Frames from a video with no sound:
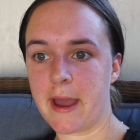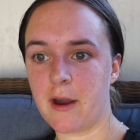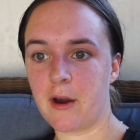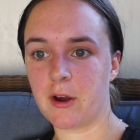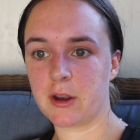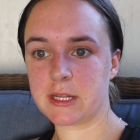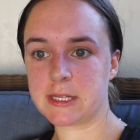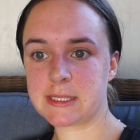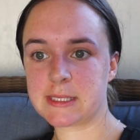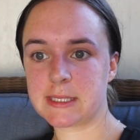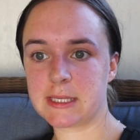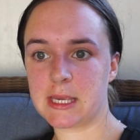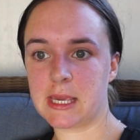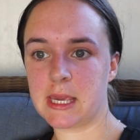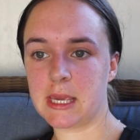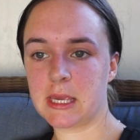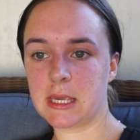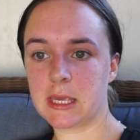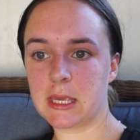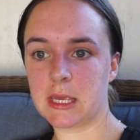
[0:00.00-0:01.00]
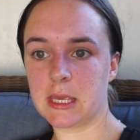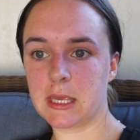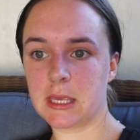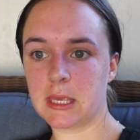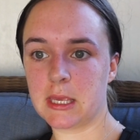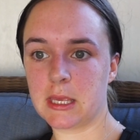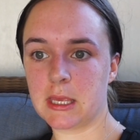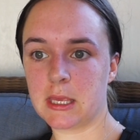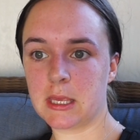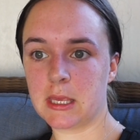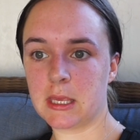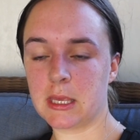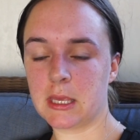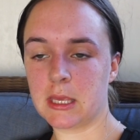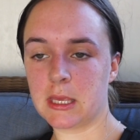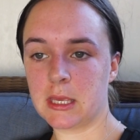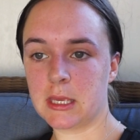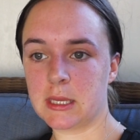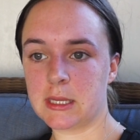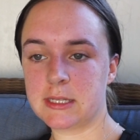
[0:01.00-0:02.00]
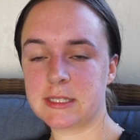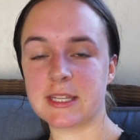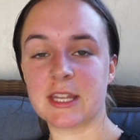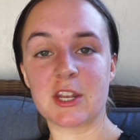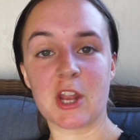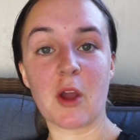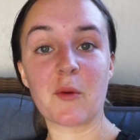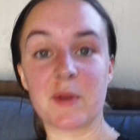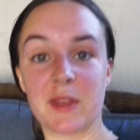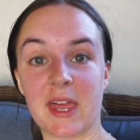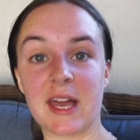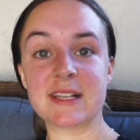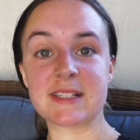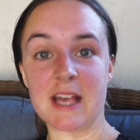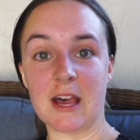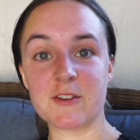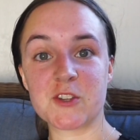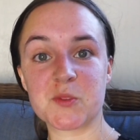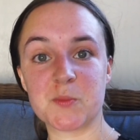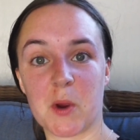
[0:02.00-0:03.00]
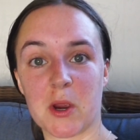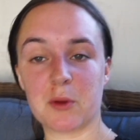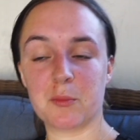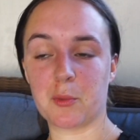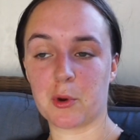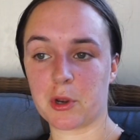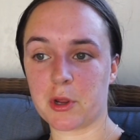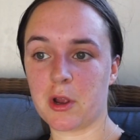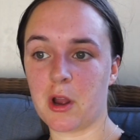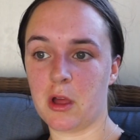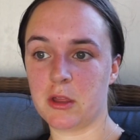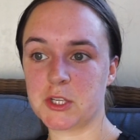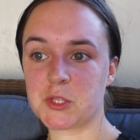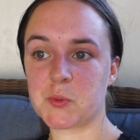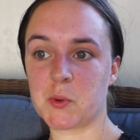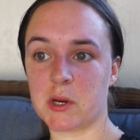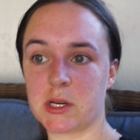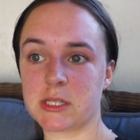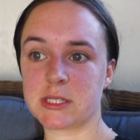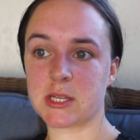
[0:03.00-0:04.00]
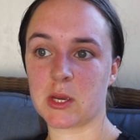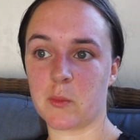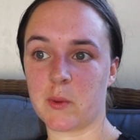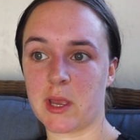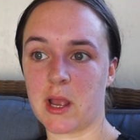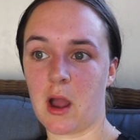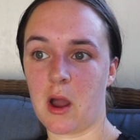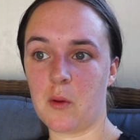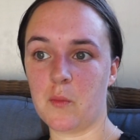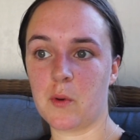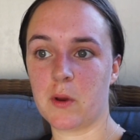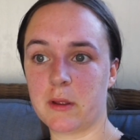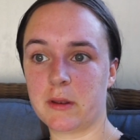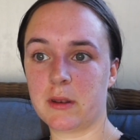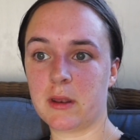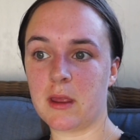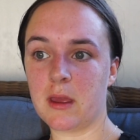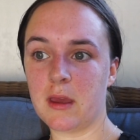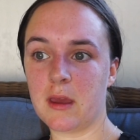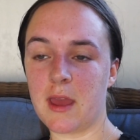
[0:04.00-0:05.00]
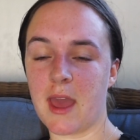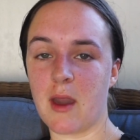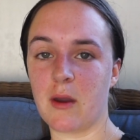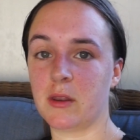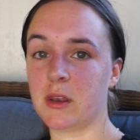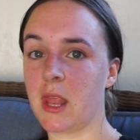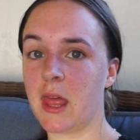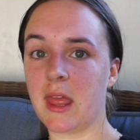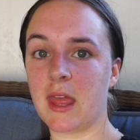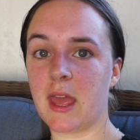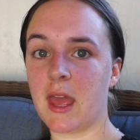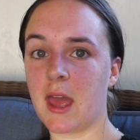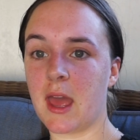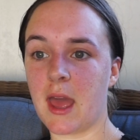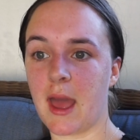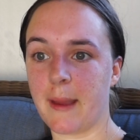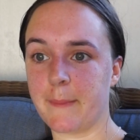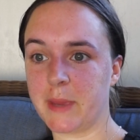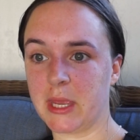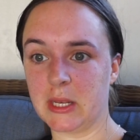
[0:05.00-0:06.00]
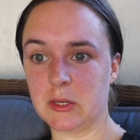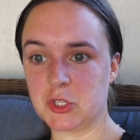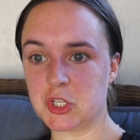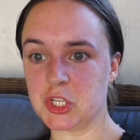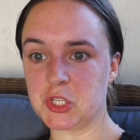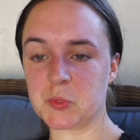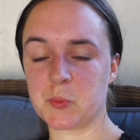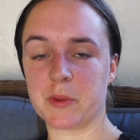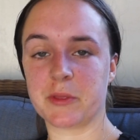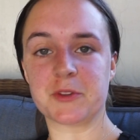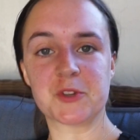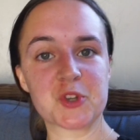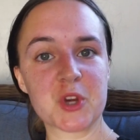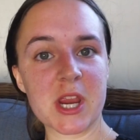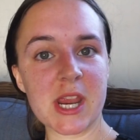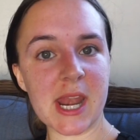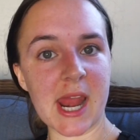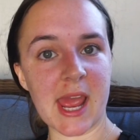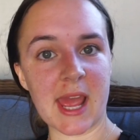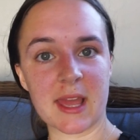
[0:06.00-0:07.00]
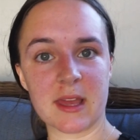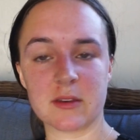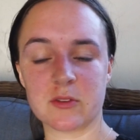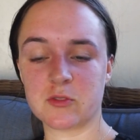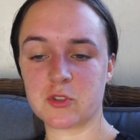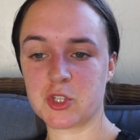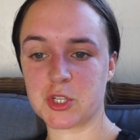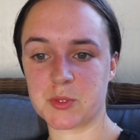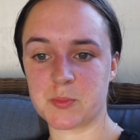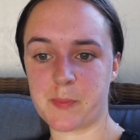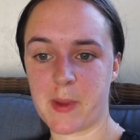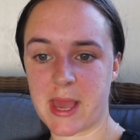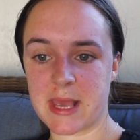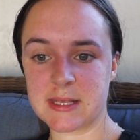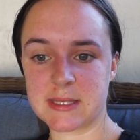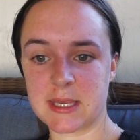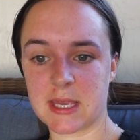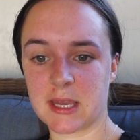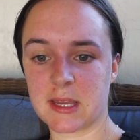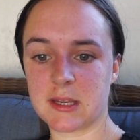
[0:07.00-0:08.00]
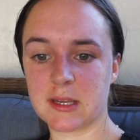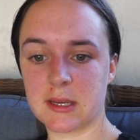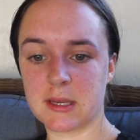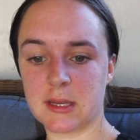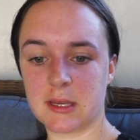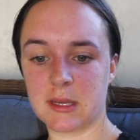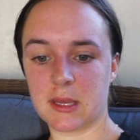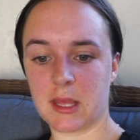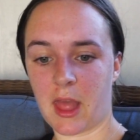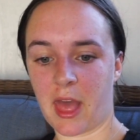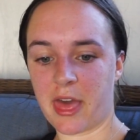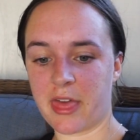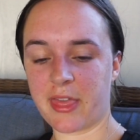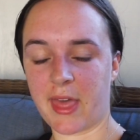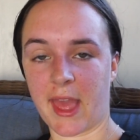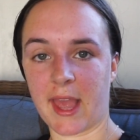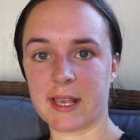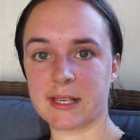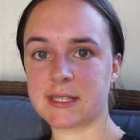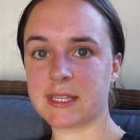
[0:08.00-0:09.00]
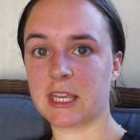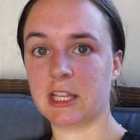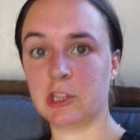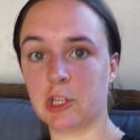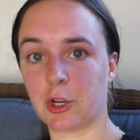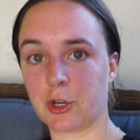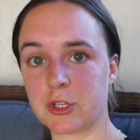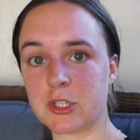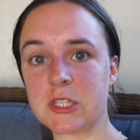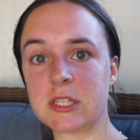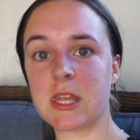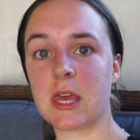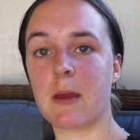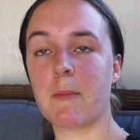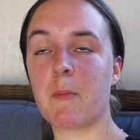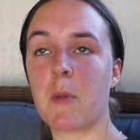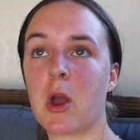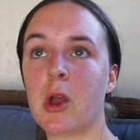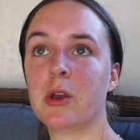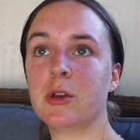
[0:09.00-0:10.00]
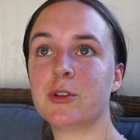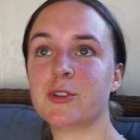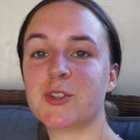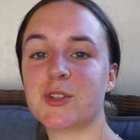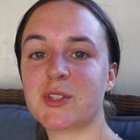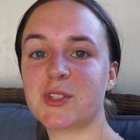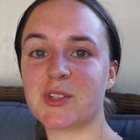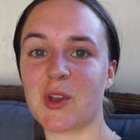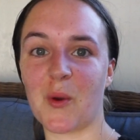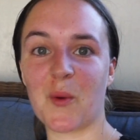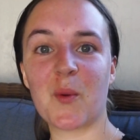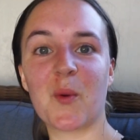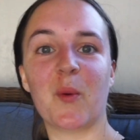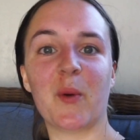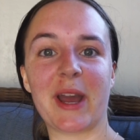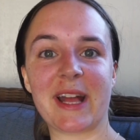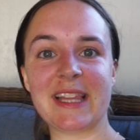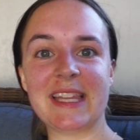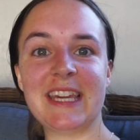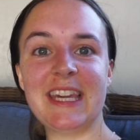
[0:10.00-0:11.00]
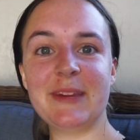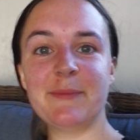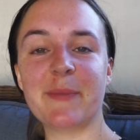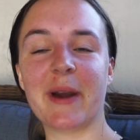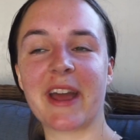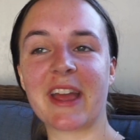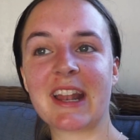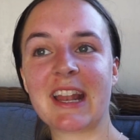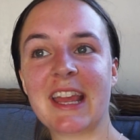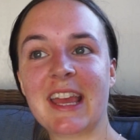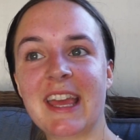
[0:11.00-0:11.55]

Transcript: honestly did not realize how smart Border Collies were until we got one, and I mean, just with training and just basic things, he learns them so quickly. But